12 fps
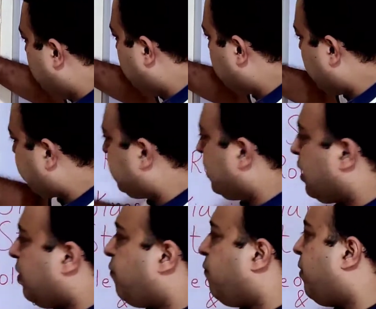But
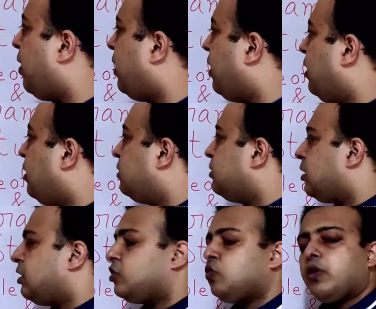after f5, there
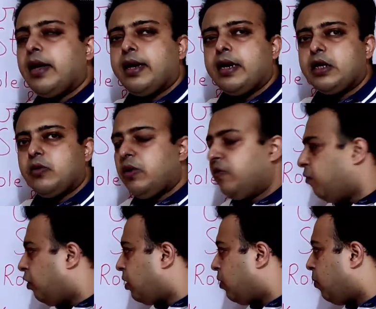is no direct way
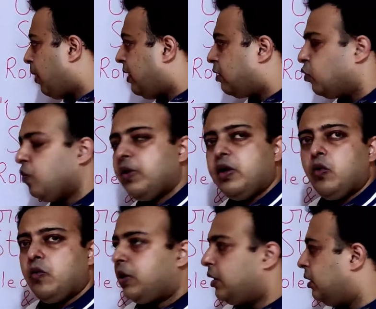for white to win
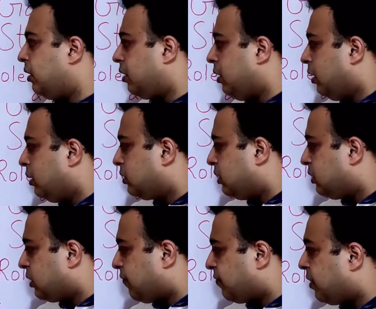over here,
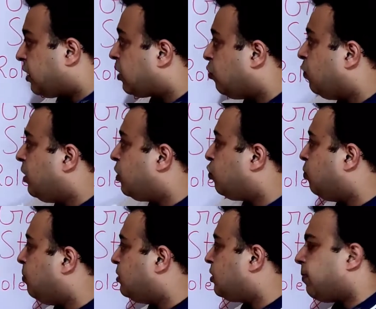since after
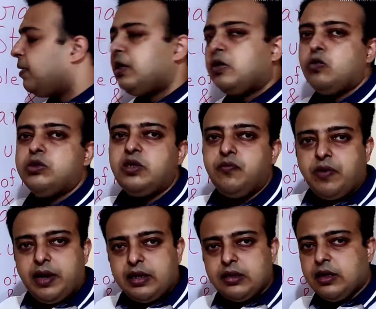qd2, bishop into
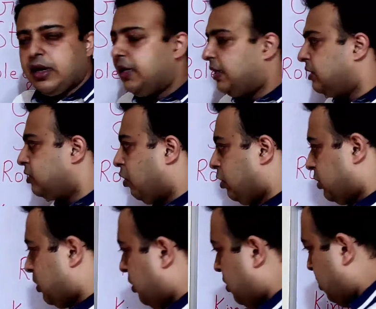g5, the knight is
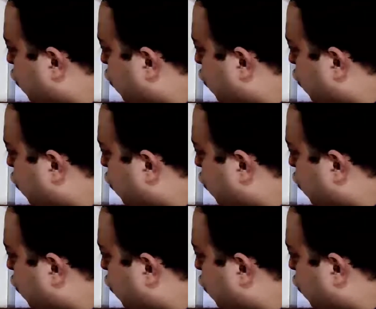lost.